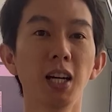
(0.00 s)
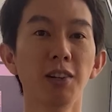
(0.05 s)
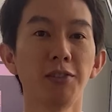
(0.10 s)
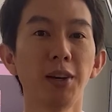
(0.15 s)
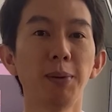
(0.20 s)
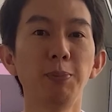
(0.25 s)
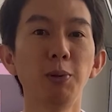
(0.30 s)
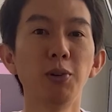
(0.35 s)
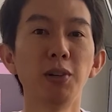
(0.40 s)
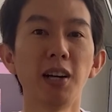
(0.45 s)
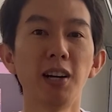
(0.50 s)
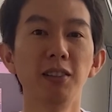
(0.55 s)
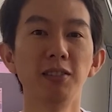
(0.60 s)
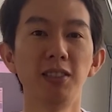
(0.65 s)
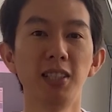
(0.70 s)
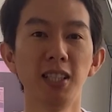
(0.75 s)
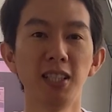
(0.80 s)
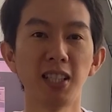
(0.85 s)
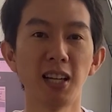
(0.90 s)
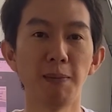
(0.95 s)

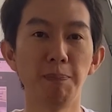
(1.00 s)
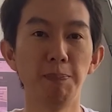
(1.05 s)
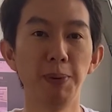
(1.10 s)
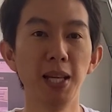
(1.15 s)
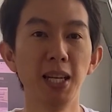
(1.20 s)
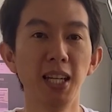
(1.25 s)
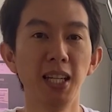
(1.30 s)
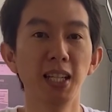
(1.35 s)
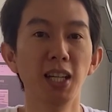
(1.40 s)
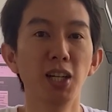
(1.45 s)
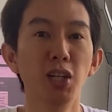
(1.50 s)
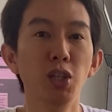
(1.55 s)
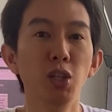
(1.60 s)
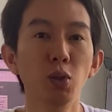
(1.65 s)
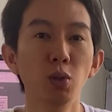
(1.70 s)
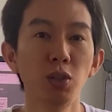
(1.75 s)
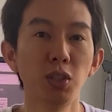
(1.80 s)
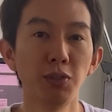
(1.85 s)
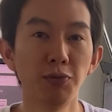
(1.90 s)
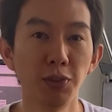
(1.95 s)
Cryptocurrencies have been in the
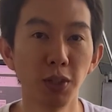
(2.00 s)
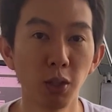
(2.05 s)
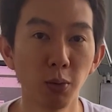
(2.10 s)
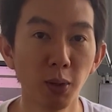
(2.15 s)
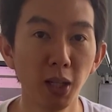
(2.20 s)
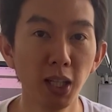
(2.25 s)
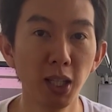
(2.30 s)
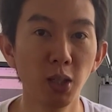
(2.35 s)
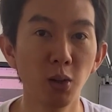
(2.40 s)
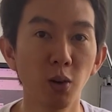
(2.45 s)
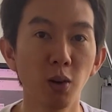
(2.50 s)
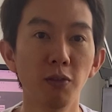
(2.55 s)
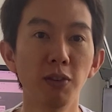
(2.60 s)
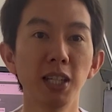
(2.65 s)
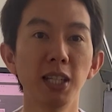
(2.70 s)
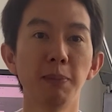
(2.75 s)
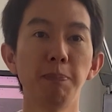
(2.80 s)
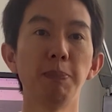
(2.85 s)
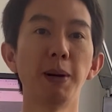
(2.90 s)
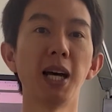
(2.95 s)
news frequently over
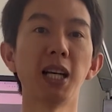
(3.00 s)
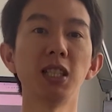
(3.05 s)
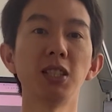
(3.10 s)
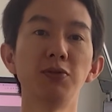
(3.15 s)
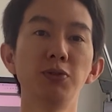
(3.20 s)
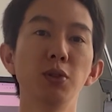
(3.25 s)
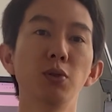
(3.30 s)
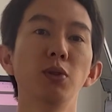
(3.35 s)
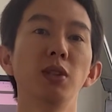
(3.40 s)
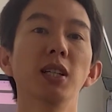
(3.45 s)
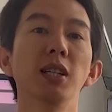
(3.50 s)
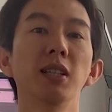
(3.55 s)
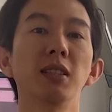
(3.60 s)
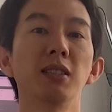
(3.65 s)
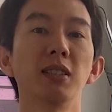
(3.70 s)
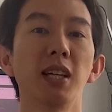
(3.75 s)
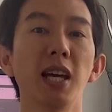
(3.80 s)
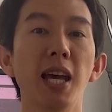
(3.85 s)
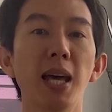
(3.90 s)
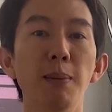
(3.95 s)
the past few
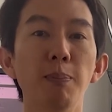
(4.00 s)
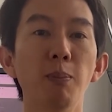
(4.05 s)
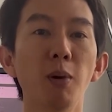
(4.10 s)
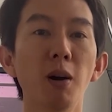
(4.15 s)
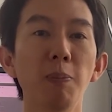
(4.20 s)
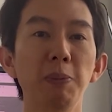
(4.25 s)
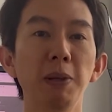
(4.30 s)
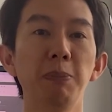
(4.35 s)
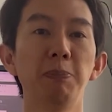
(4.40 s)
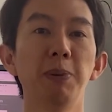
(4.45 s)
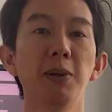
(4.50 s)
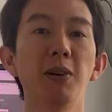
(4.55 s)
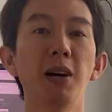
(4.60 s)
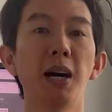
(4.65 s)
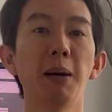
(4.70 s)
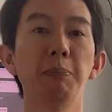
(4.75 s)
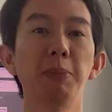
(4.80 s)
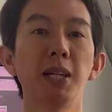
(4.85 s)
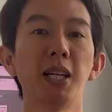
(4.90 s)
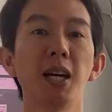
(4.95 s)
years, and more people
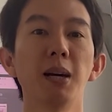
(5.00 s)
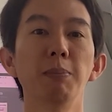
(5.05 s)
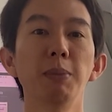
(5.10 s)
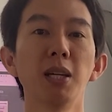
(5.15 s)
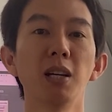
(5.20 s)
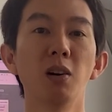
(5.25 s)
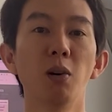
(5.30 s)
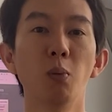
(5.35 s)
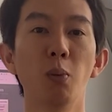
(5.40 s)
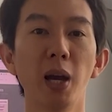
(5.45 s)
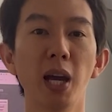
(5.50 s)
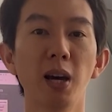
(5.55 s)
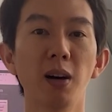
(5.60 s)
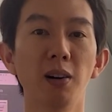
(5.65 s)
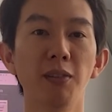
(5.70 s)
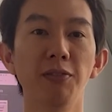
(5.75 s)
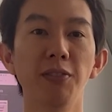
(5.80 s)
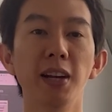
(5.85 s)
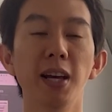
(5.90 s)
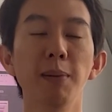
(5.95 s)
are becoming aware
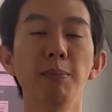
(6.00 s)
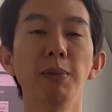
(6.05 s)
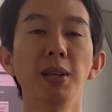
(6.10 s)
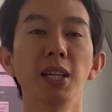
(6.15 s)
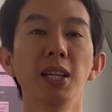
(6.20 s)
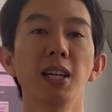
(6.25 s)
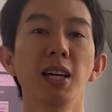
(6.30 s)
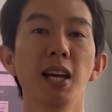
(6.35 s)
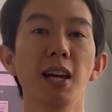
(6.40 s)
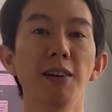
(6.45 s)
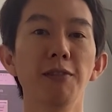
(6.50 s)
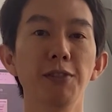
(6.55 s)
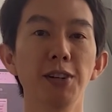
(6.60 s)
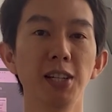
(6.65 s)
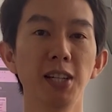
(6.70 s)
of them every